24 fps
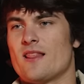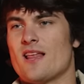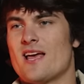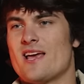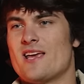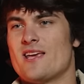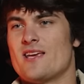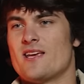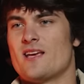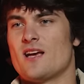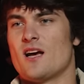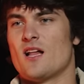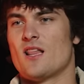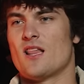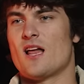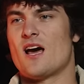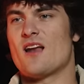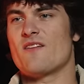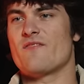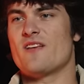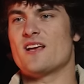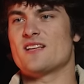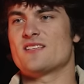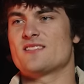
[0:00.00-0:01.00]
like a
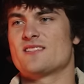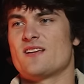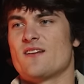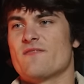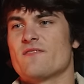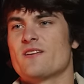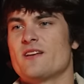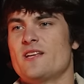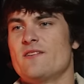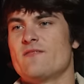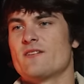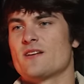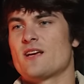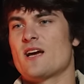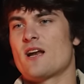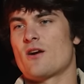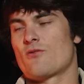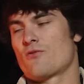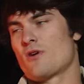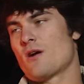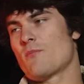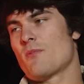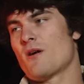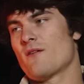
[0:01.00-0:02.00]
lot of that stuff can even
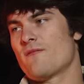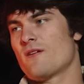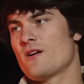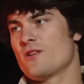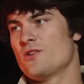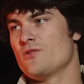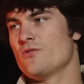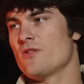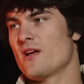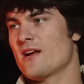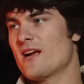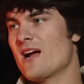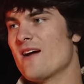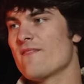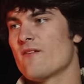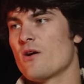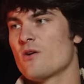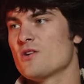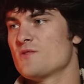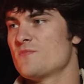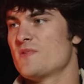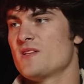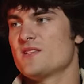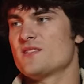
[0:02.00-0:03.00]
kind of rub off on you. Like I've
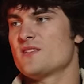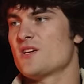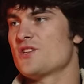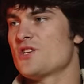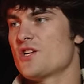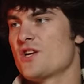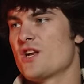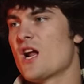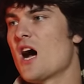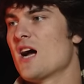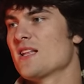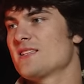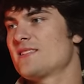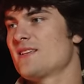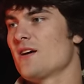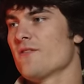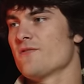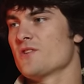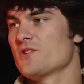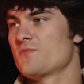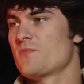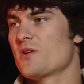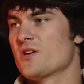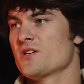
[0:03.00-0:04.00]
always been such a
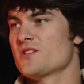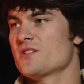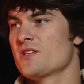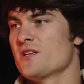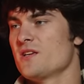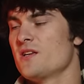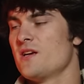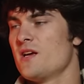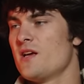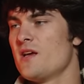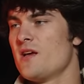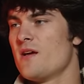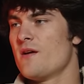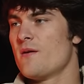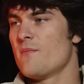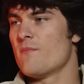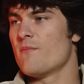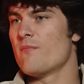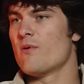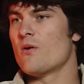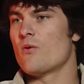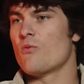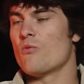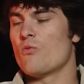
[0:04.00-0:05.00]
non-selfish person.
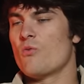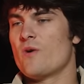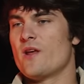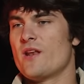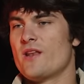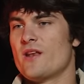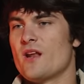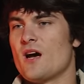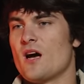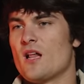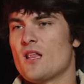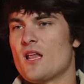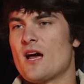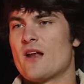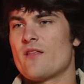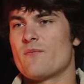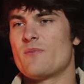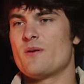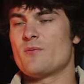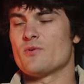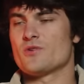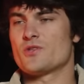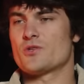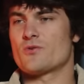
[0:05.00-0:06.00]
But when a lot
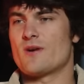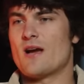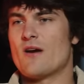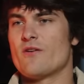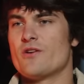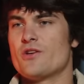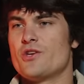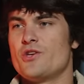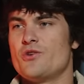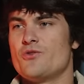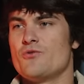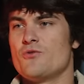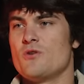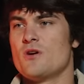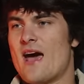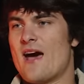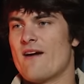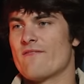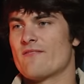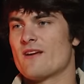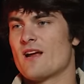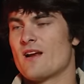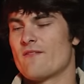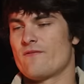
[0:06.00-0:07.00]
of the people surrounding you
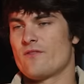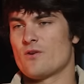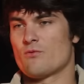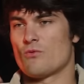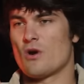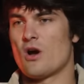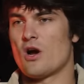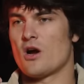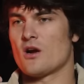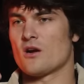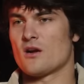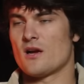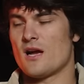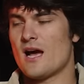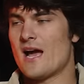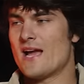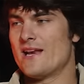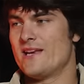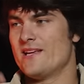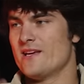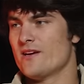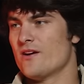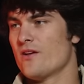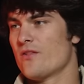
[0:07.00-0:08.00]
have kind of the wrong
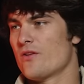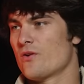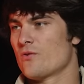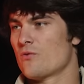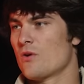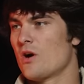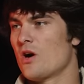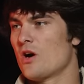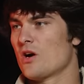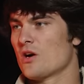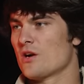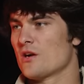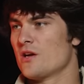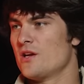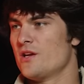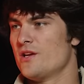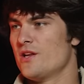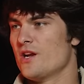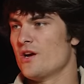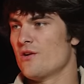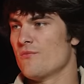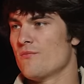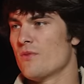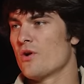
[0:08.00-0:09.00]
idea, the wrong,
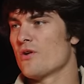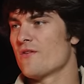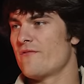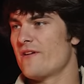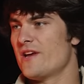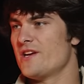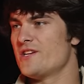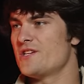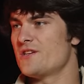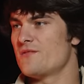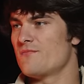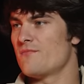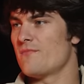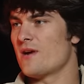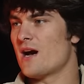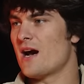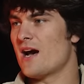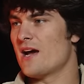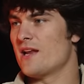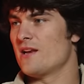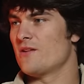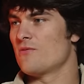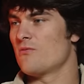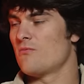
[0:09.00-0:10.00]
you know, motivation
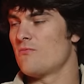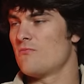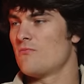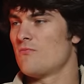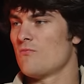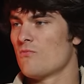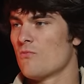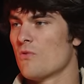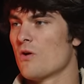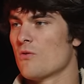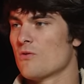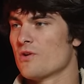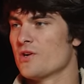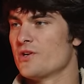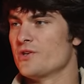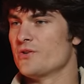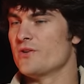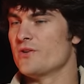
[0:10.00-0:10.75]
behind yeah. what we're